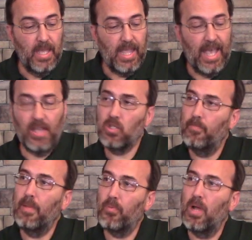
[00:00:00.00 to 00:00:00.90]
he has
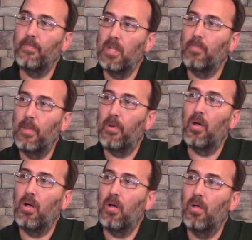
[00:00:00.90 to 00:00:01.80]
to be prompted by
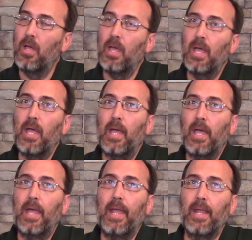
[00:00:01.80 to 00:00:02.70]
Paul,
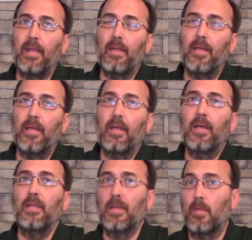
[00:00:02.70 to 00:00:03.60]
hey,
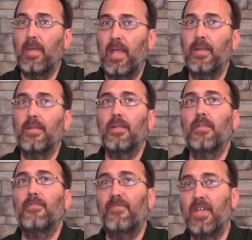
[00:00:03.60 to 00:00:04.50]
young man,
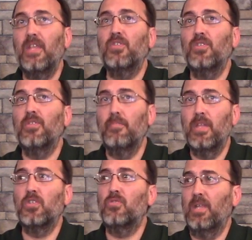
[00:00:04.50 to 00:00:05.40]
finish the
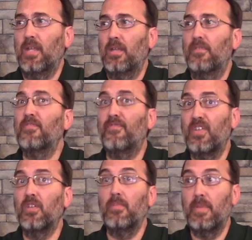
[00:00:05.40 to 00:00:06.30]
ministry,
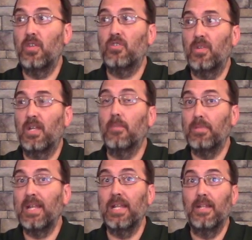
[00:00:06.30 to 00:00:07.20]
fulfill the ministry,
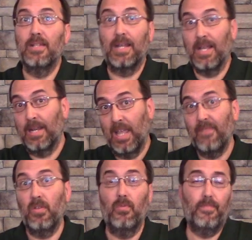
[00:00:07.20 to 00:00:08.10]
complete it that God
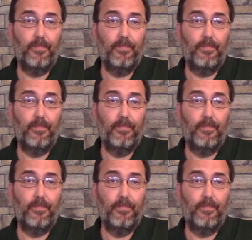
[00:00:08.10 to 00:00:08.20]
gave you.